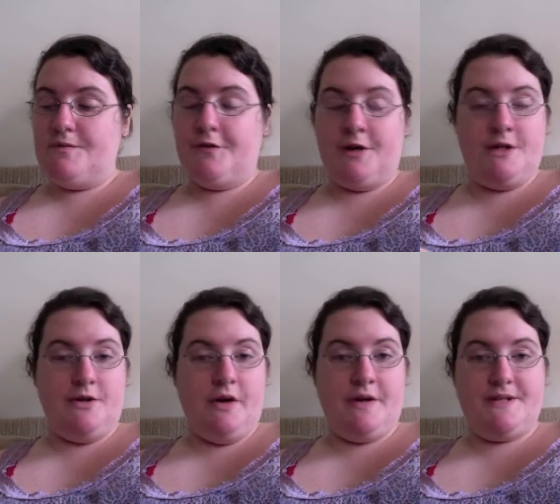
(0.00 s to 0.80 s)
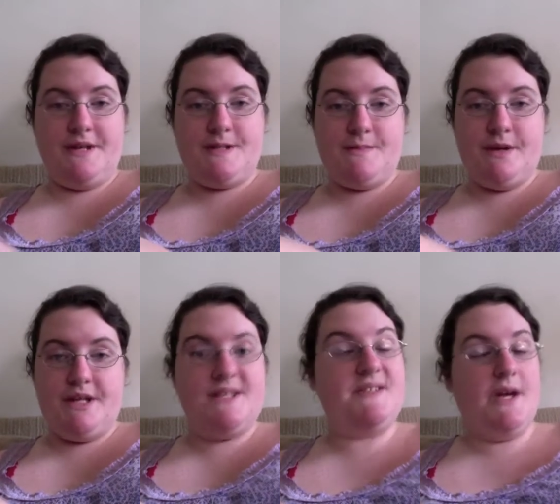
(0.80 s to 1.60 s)
another contest, but I
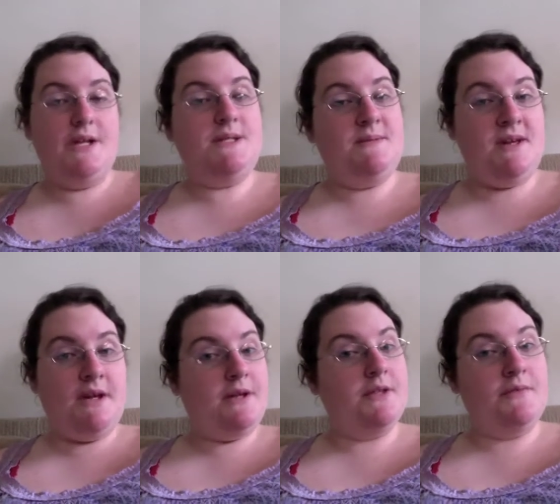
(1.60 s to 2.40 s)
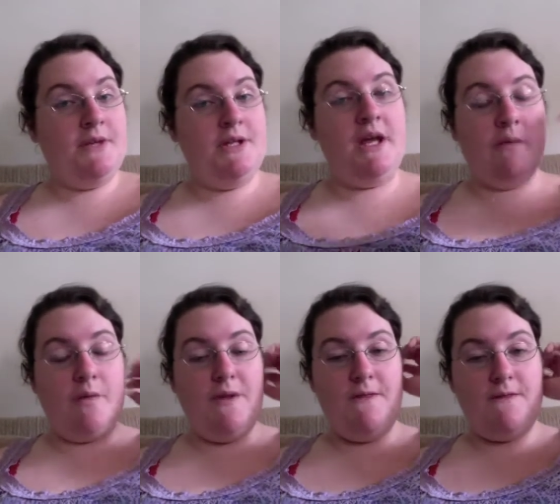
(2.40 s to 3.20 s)
decided to make another one
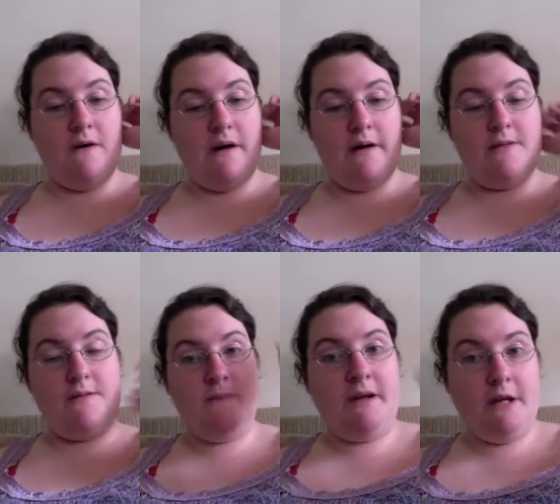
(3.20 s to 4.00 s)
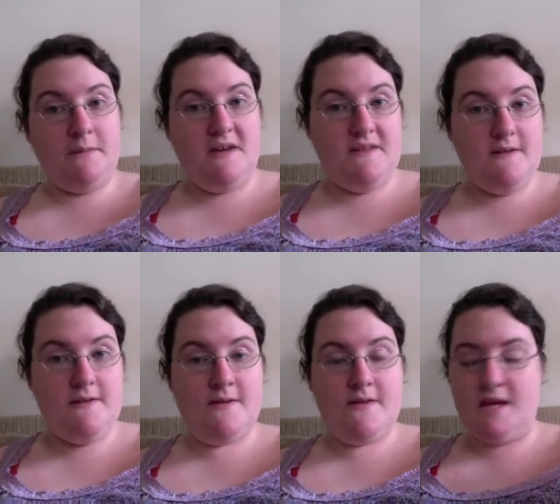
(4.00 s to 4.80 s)
with bigger pieces
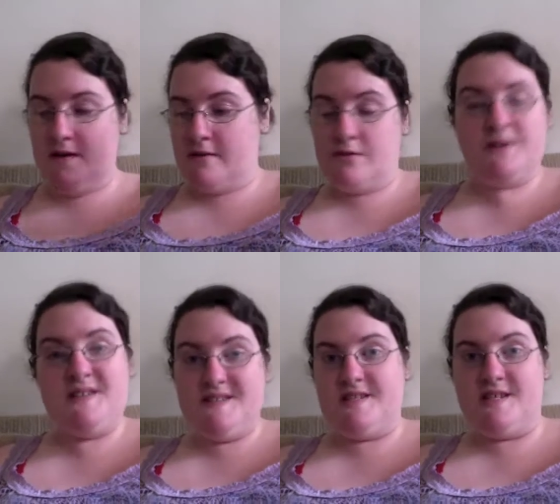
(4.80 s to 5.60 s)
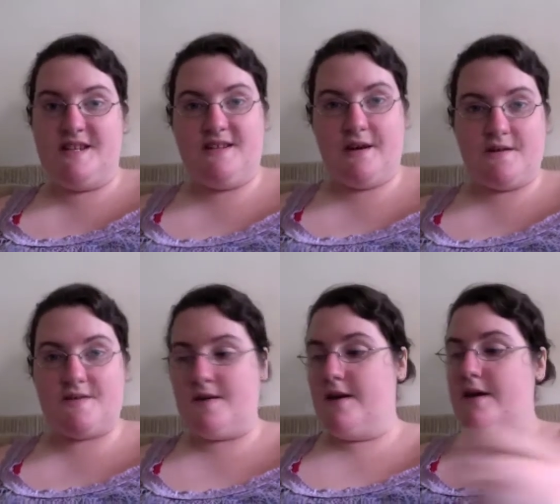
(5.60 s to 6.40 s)
so that you could really see the details.
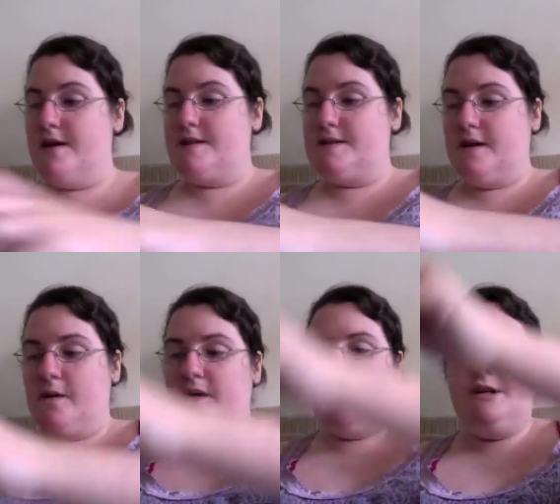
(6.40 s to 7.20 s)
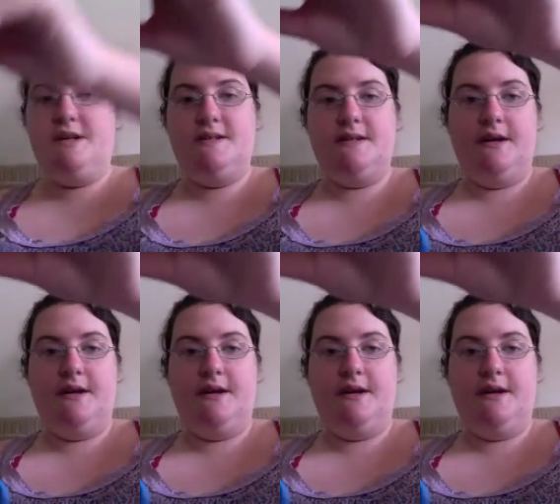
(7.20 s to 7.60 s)
So here it is.